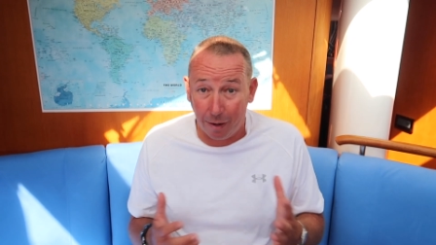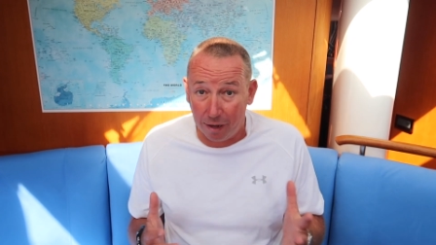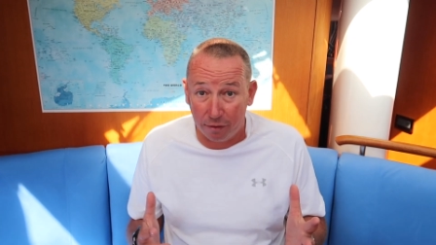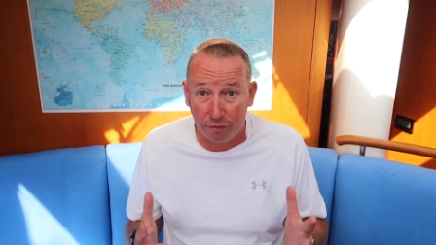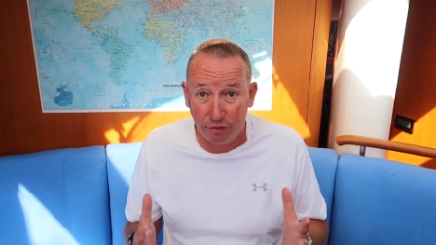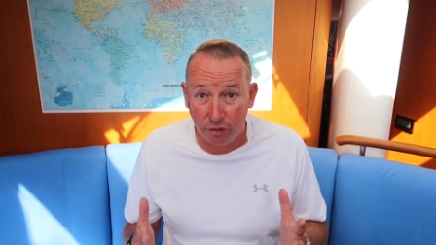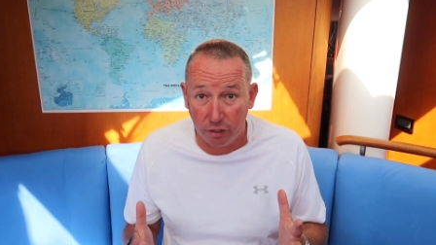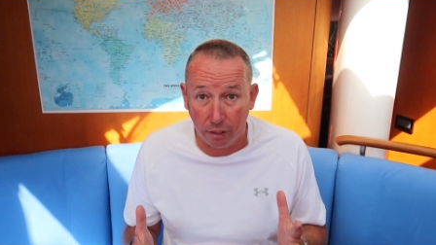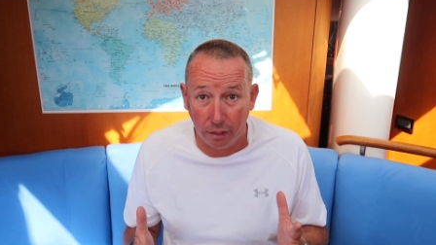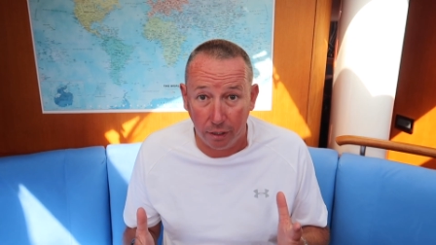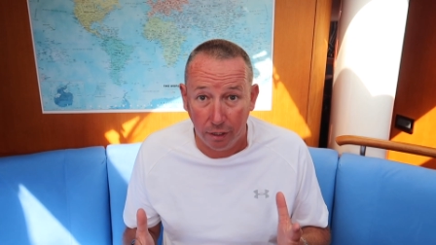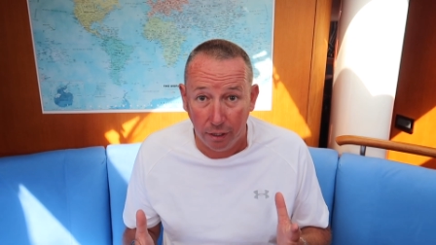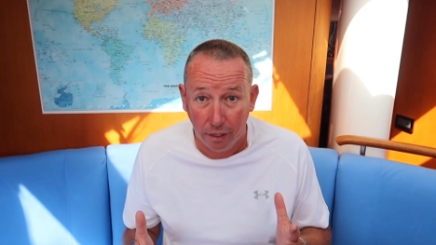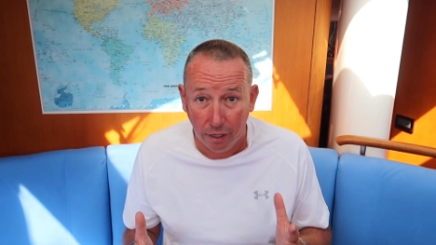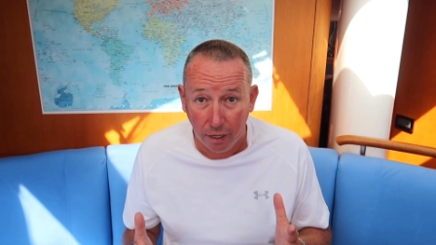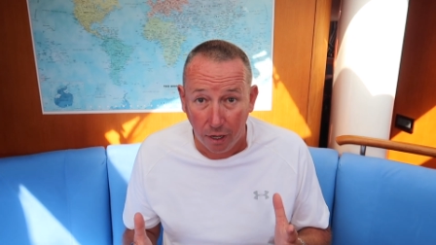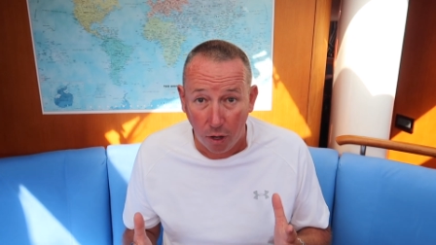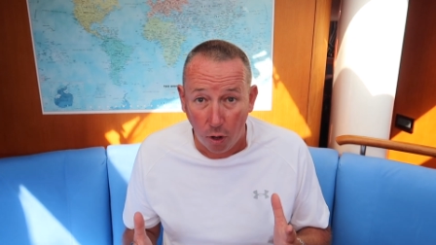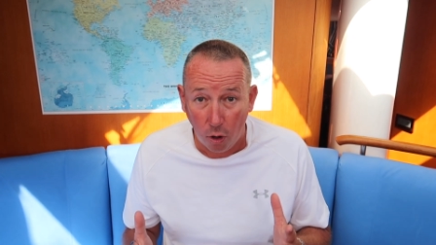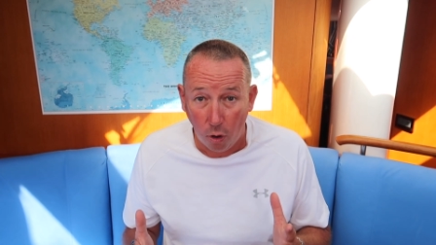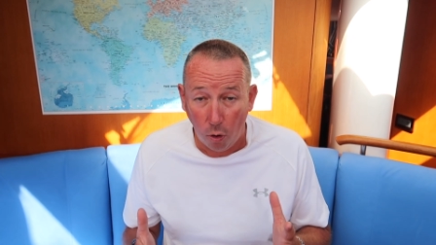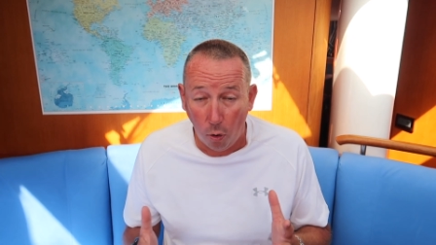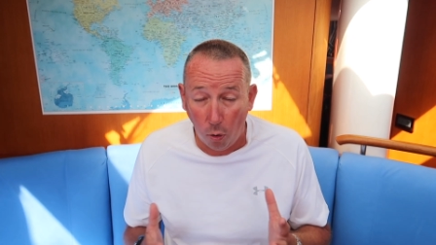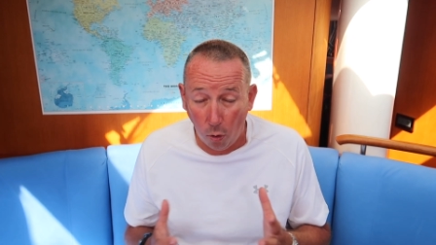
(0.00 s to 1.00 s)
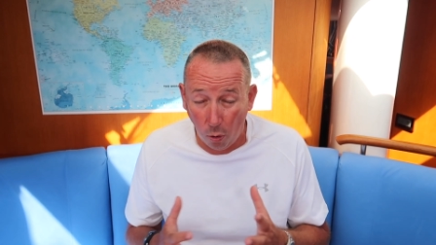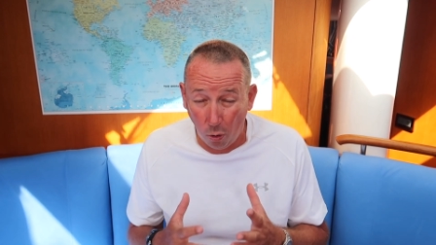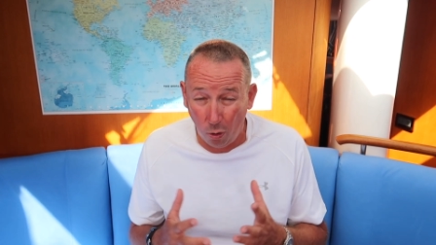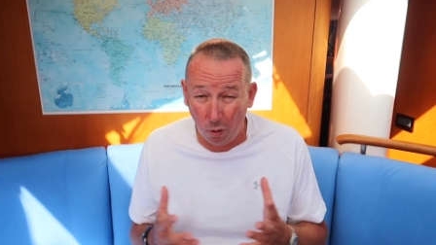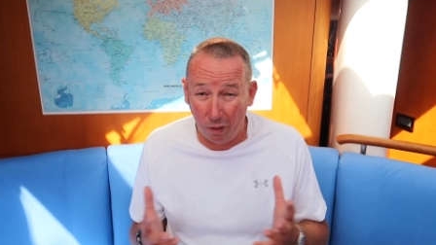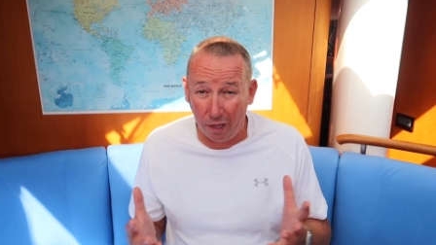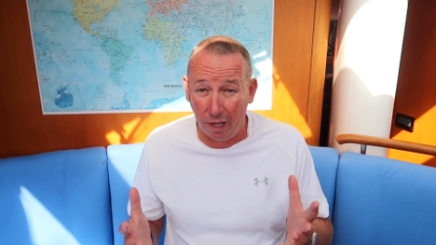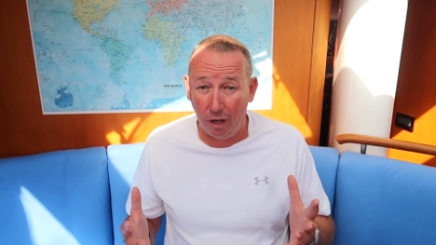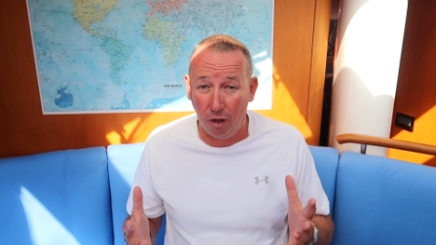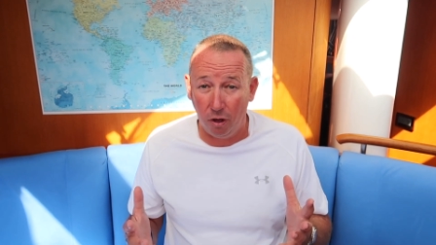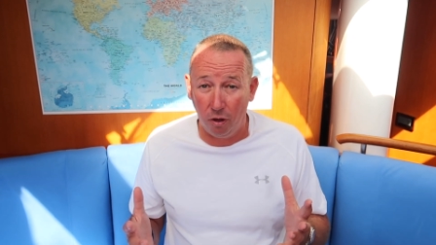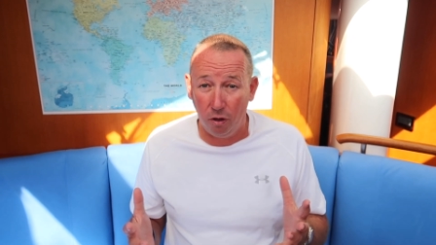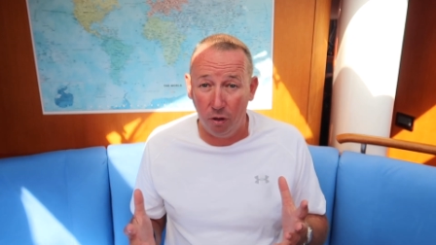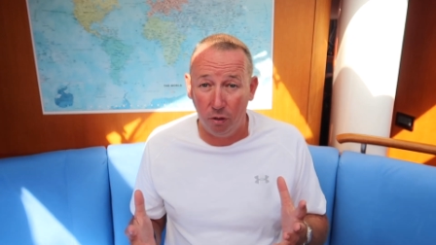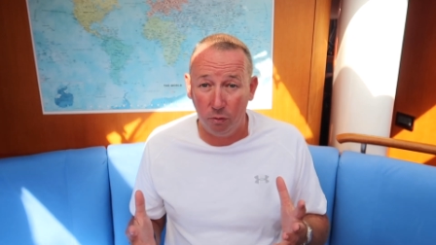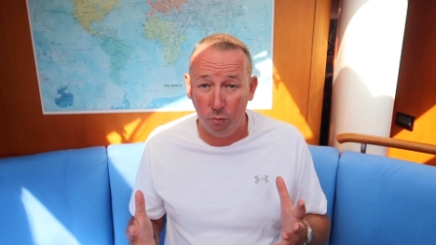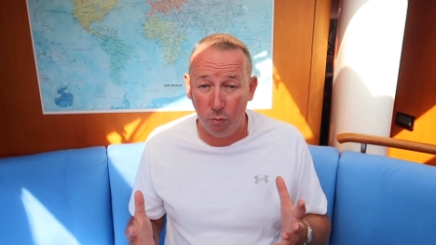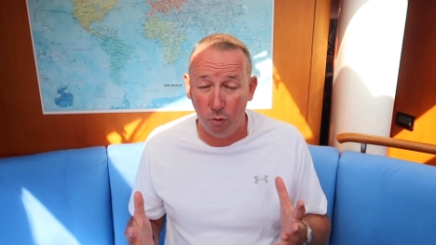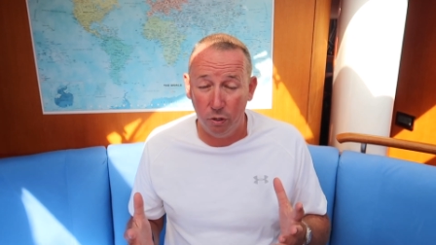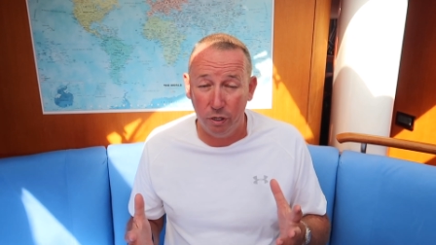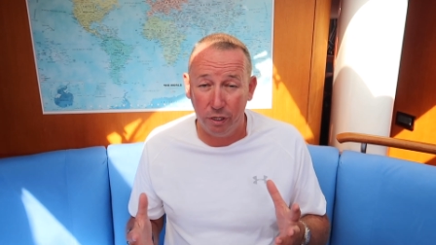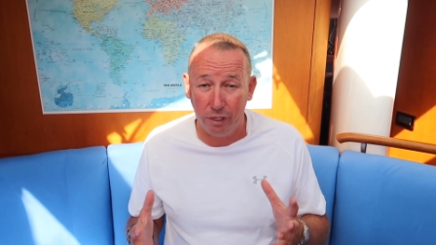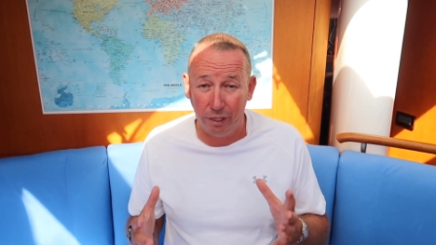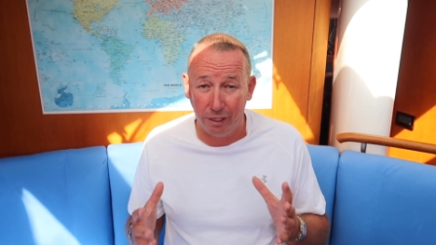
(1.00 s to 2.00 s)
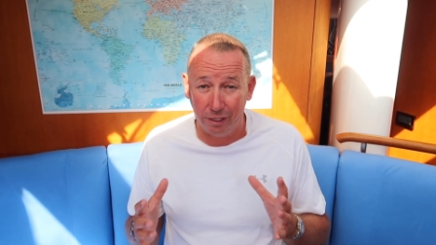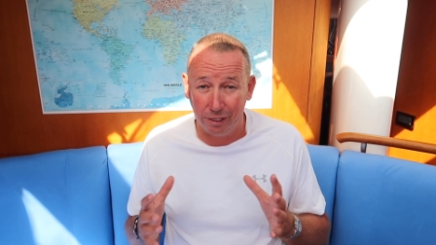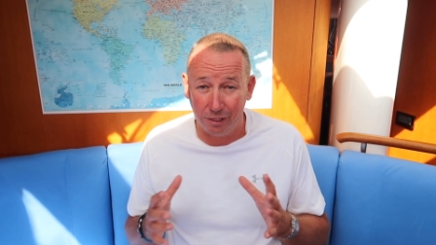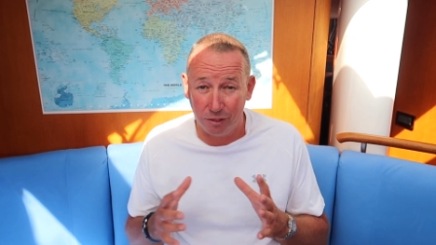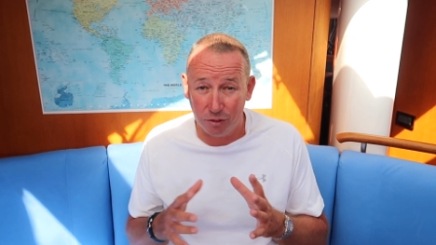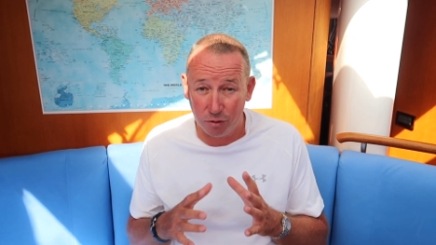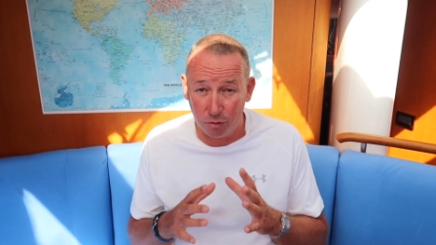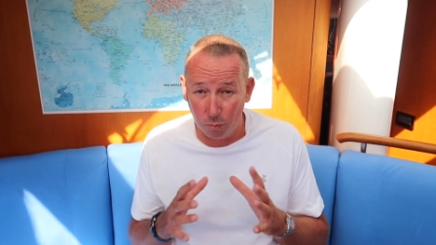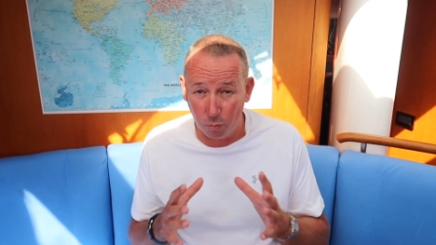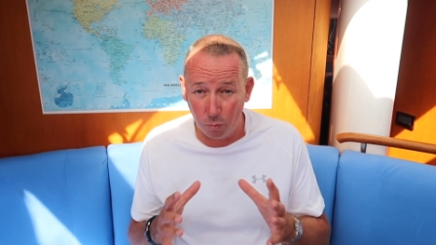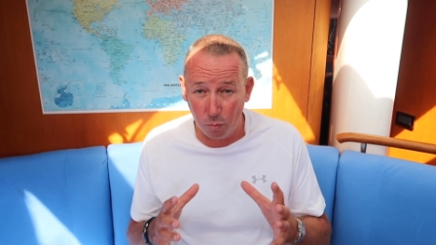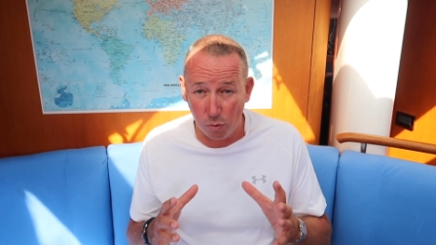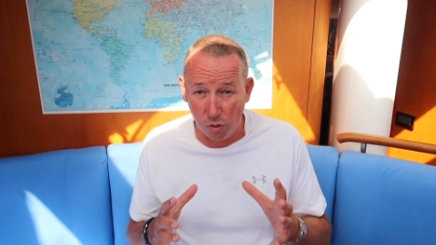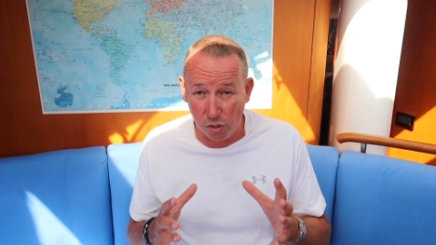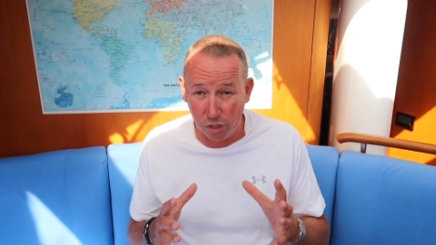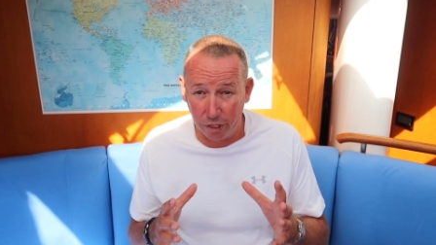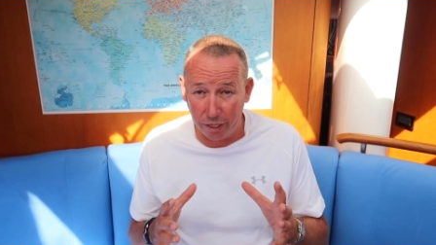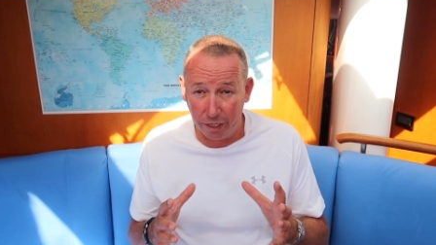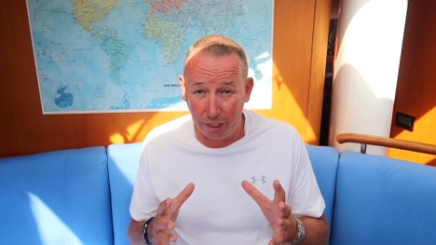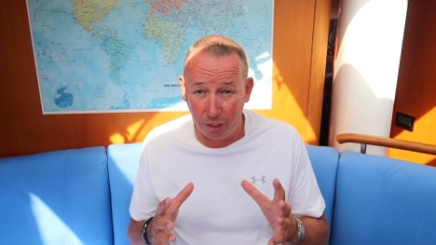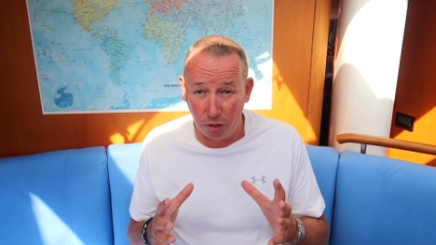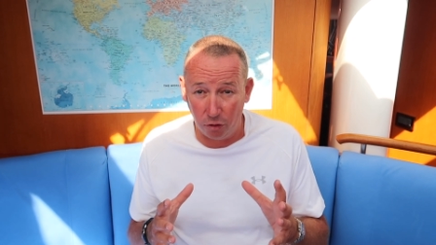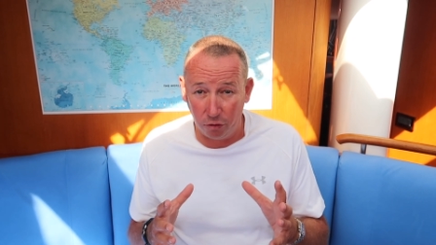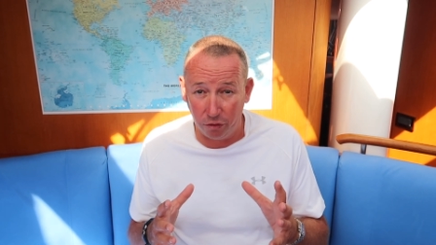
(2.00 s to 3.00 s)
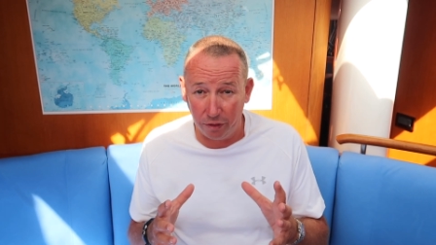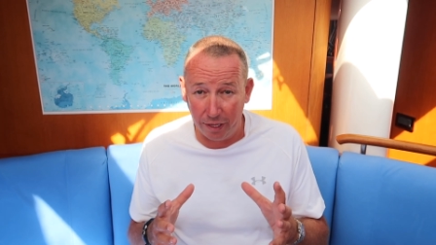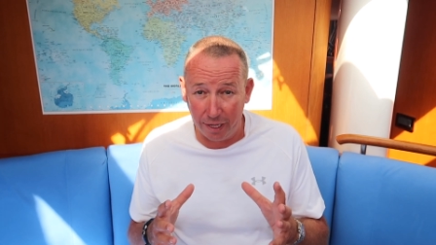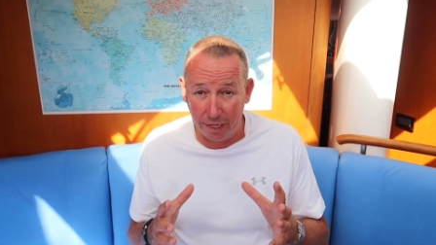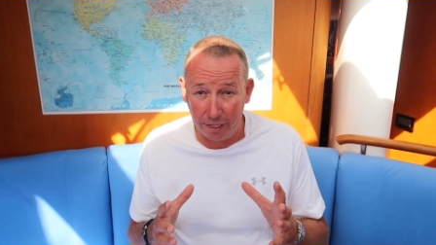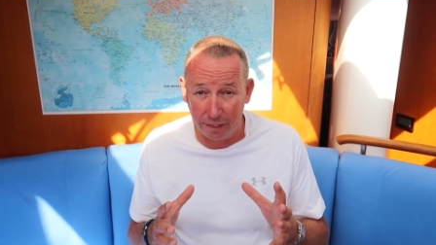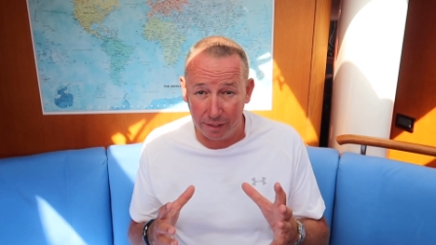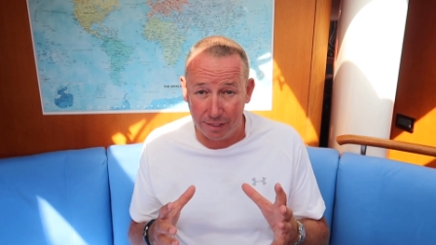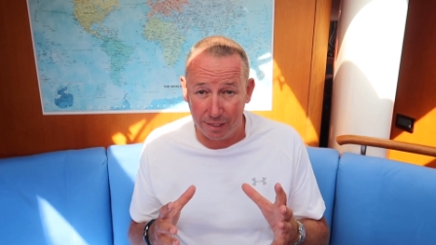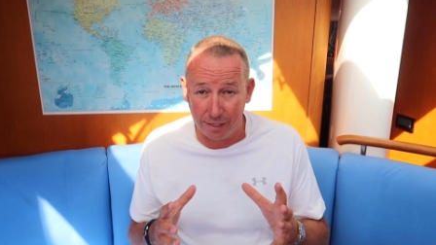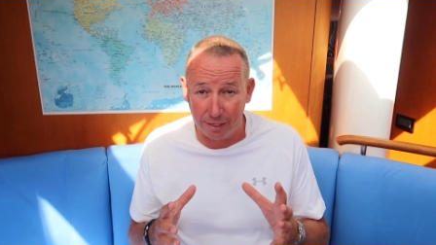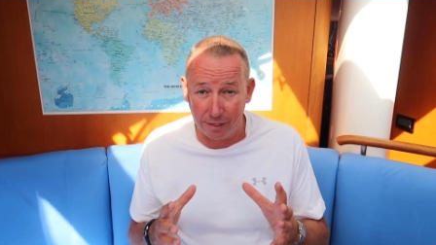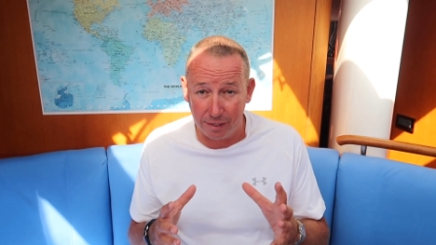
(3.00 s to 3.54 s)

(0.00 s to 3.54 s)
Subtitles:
after all that hard working on that